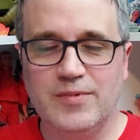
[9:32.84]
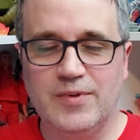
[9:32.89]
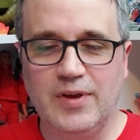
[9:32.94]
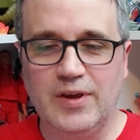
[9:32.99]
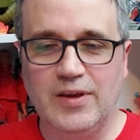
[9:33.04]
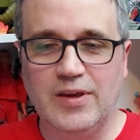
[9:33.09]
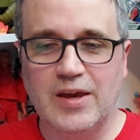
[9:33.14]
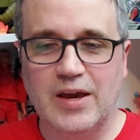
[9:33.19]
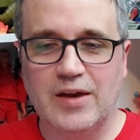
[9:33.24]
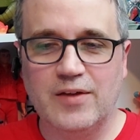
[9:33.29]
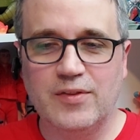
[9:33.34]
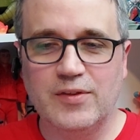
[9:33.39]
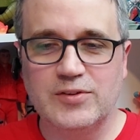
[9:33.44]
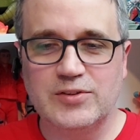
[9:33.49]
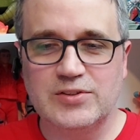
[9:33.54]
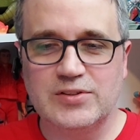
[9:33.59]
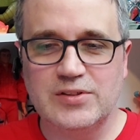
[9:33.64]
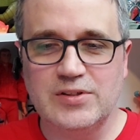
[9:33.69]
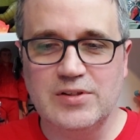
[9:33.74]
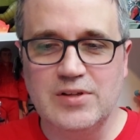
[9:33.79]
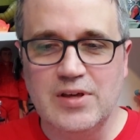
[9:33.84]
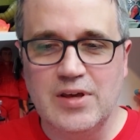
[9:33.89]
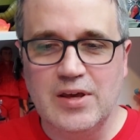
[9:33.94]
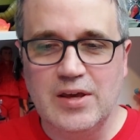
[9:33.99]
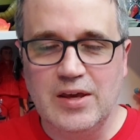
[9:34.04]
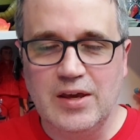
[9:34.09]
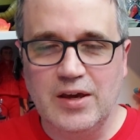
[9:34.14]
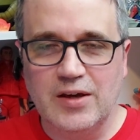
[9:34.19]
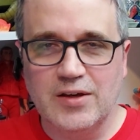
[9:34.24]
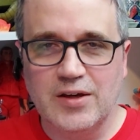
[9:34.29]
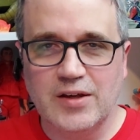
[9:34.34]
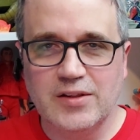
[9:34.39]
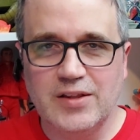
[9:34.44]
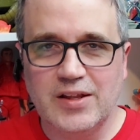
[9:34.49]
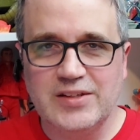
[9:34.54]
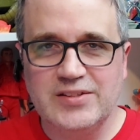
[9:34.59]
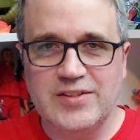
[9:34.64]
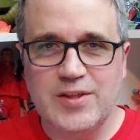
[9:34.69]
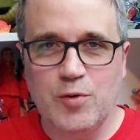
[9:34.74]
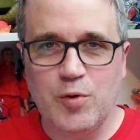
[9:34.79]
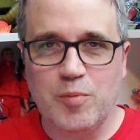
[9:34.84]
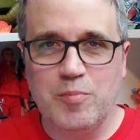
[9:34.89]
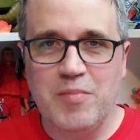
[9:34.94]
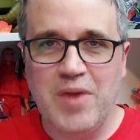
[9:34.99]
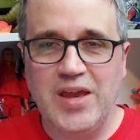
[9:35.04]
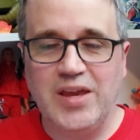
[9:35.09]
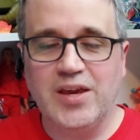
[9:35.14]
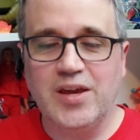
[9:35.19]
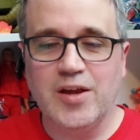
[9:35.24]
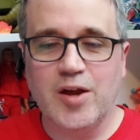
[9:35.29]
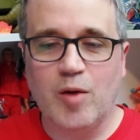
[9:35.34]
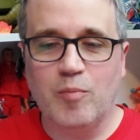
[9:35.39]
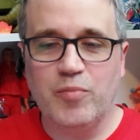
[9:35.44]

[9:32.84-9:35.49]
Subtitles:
Yeah, that's... Unless they were making up the